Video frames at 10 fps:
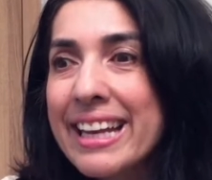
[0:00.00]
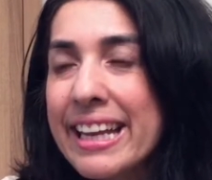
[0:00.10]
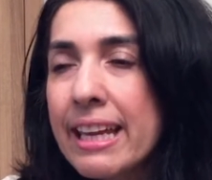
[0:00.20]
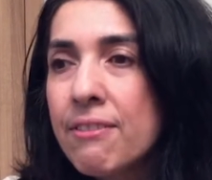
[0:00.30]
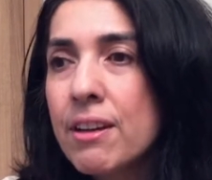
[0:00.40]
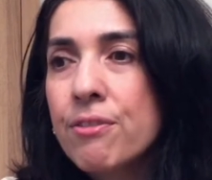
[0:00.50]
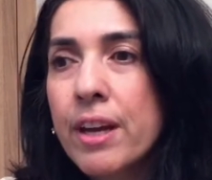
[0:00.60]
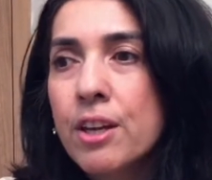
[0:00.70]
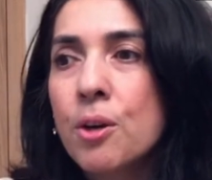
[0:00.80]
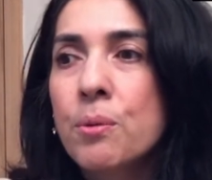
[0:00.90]
And even
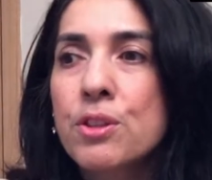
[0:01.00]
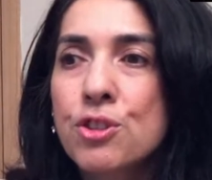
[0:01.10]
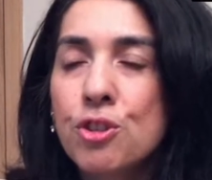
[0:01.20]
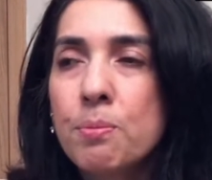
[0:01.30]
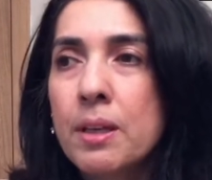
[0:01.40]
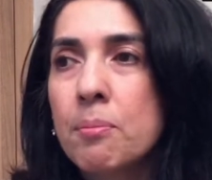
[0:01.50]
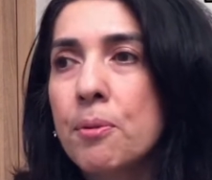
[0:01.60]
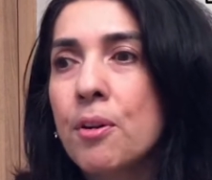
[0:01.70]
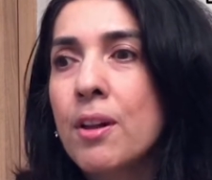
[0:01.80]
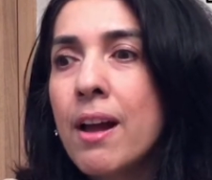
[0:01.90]
if I go with 2
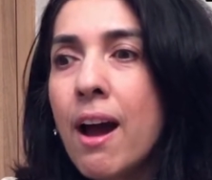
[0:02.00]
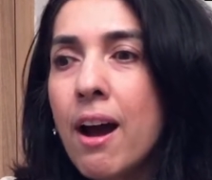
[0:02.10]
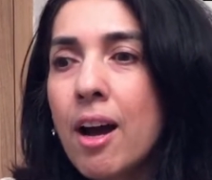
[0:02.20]
people,